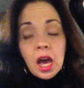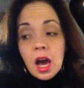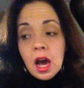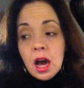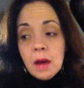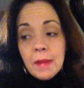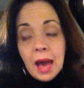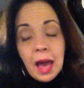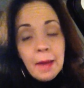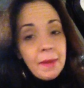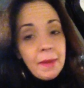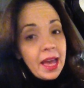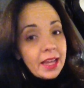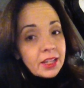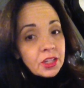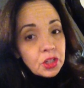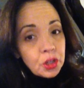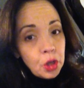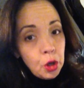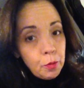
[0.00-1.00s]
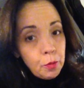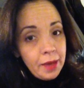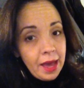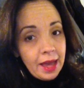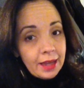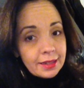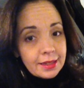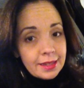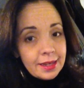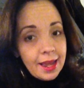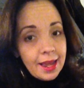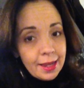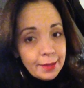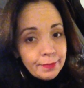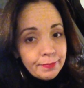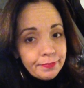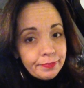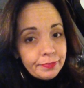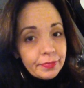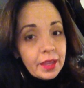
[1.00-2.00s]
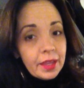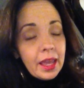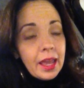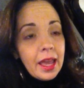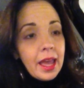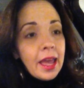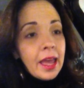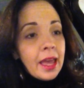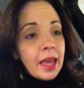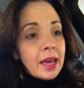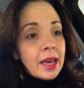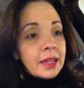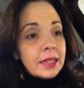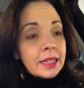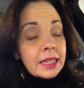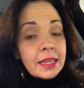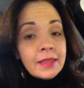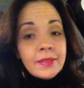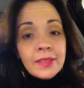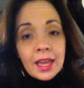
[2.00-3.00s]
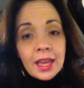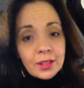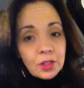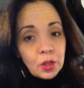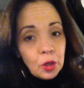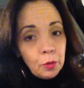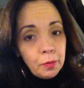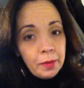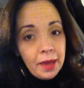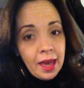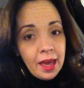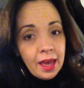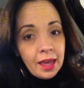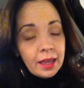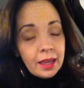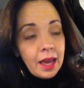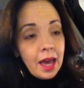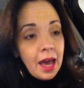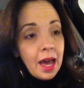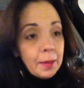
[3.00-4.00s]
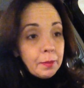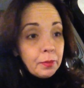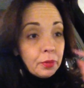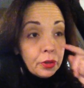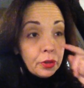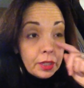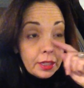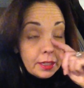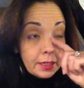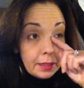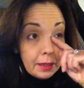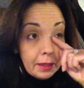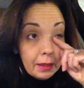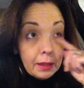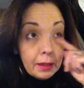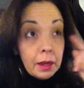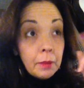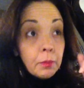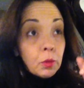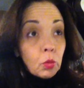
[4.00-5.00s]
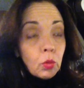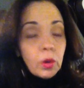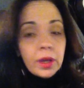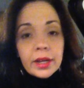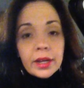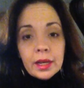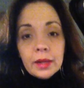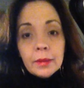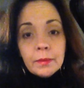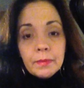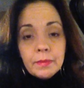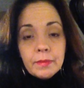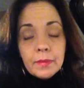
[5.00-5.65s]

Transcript: I packed a tote bag today, and in that tote bag I put, number one, a